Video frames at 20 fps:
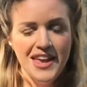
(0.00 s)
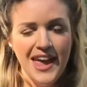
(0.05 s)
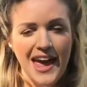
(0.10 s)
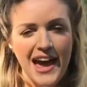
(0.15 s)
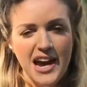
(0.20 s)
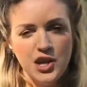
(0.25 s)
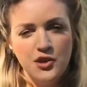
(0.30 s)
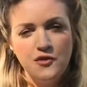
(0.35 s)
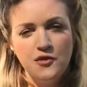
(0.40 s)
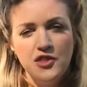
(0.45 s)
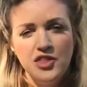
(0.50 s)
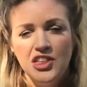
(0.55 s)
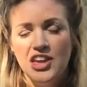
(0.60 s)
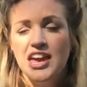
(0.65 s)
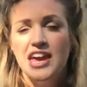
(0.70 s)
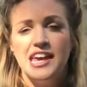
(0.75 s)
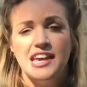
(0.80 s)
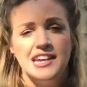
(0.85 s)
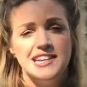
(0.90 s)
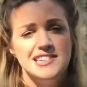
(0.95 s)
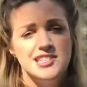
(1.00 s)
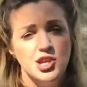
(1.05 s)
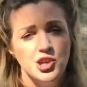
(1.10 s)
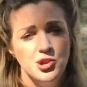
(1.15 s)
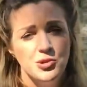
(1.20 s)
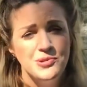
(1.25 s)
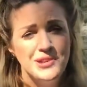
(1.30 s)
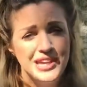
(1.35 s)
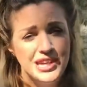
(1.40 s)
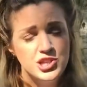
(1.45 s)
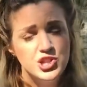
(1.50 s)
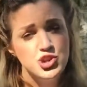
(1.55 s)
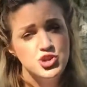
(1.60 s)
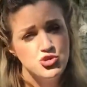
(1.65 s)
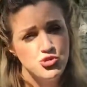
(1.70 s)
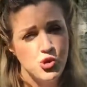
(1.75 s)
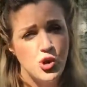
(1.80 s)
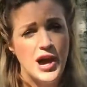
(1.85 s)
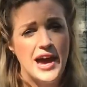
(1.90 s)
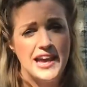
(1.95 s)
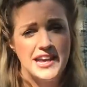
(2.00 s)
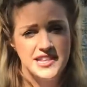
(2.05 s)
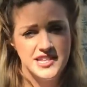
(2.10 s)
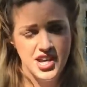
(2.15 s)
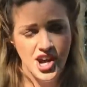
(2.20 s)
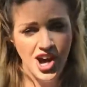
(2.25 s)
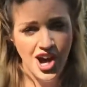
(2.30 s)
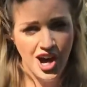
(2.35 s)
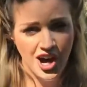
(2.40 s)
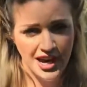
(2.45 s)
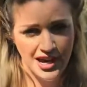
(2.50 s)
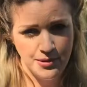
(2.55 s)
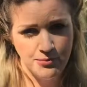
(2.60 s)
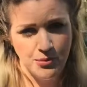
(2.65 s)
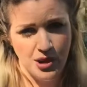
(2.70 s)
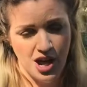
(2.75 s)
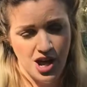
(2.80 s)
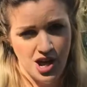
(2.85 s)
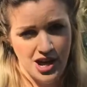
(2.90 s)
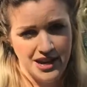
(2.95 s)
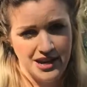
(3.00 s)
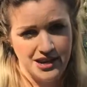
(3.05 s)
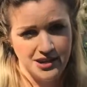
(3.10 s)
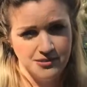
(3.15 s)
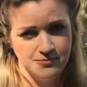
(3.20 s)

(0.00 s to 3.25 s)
And for these, you need to draw a timeline.